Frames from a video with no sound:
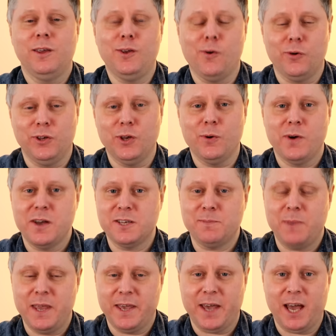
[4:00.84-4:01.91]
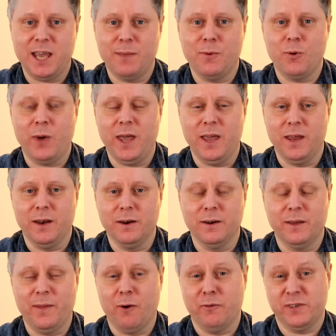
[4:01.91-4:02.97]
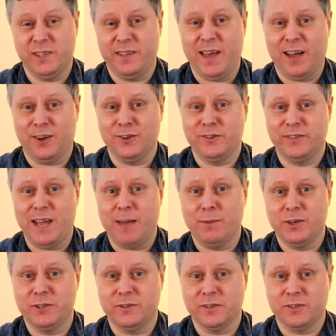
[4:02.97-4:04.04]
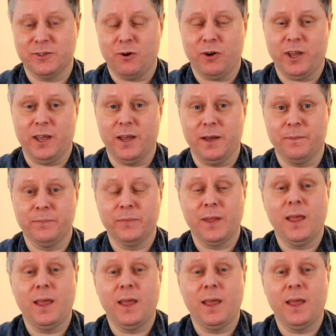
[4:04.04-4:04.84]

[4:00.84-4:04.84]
your USB cable in, and obviously that could damage the socket.